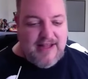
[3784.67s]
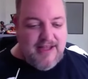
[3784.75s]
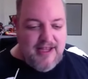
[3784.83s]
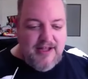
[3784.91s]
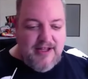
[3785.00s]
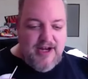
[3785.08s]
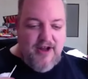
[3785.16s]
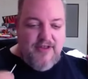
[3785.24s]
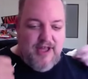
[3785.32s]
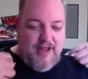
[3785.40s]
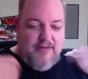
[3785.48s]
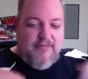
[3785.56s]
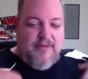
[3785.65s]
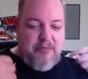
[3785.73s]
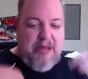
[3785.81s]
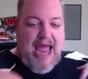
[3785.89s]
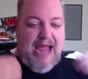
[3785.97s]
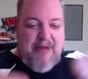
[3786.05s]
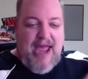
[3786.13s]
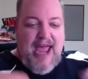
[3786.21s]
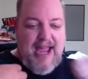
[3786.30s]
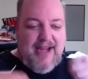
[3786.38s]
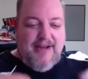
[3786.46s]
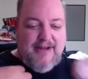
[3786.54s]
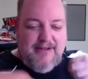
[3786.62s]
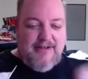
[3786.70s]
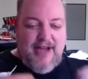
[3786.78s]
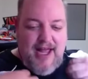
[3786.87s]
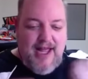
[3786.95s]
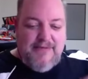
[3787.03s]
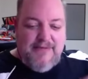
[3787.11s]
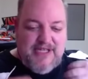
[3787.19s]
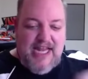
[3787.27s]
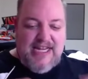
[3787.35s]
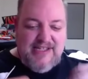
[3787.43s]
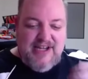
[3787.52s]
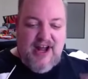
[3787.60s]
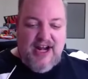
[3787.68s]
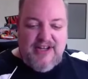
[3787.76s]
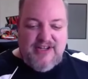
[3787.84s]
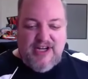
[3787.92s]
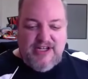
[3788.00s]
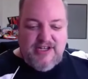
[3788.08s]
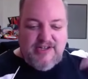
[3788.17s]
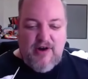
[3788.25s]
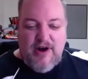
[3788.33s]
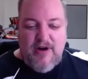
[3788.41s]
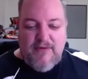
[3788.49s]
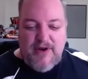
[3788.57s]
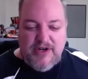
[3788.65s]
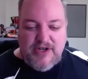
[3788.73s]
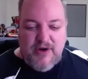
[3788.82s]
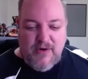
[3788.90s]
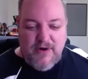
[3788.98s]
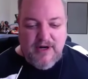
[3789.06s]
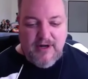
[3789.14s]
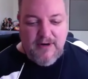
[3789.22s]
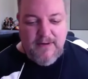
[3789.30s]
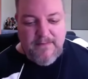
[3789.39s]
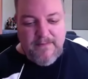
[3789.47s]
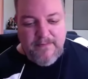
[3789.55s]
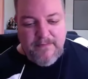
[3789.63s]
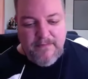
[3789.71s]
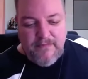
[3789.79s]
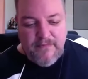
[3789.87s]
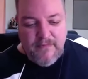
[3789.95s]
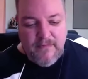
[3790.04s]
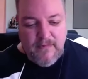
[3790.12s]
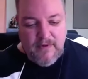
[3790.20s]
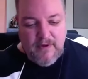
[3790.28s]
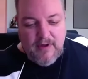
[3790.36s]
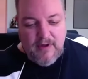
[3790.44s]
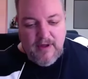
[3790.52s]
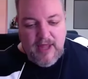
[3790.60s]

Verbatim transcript: got the you know the the backpack uh, slings on it, so you can just throw it over your shoulder. Mm-hmm.